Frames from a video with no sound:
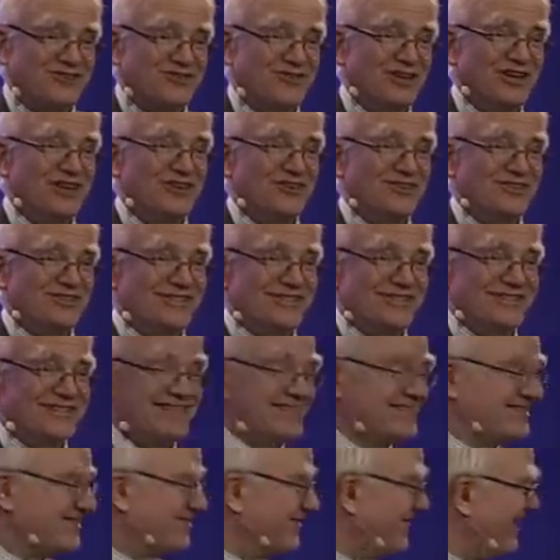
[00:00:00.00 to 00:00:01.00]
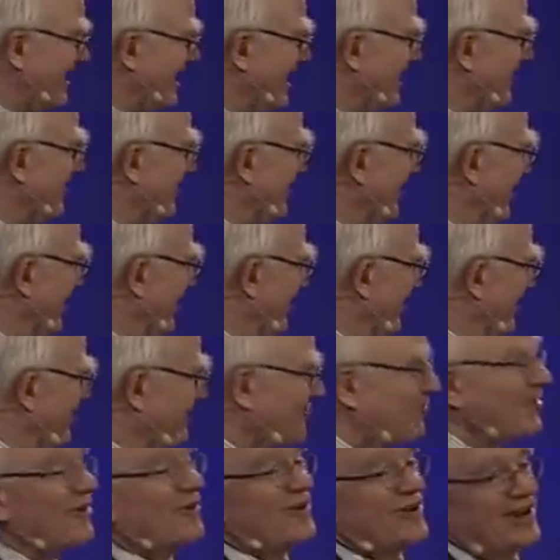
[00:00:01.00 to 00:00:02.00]
geniuses who have
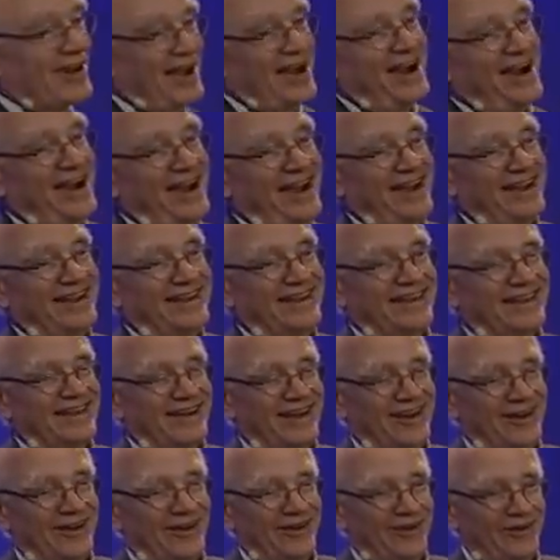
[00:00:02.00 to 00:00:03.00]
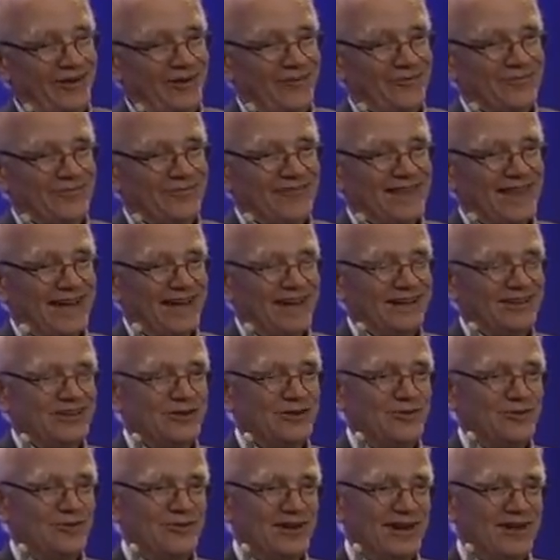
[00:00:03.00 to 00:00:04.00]
very high
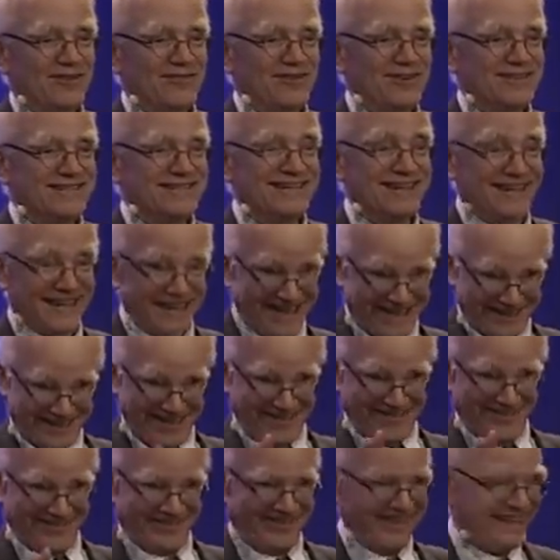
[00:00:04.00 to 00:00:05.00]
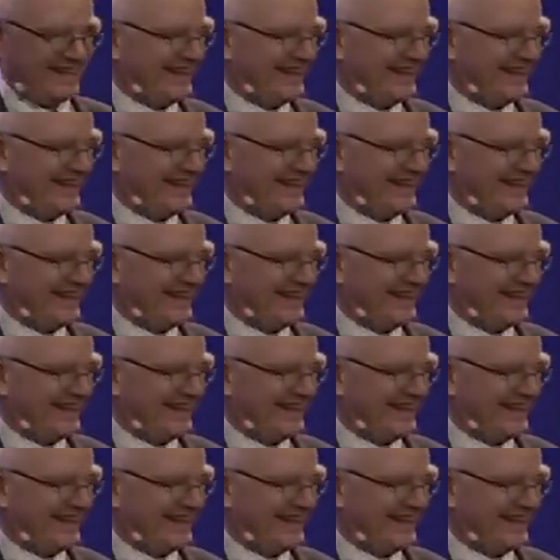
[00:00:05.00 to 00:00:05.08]
IQ levels, like you.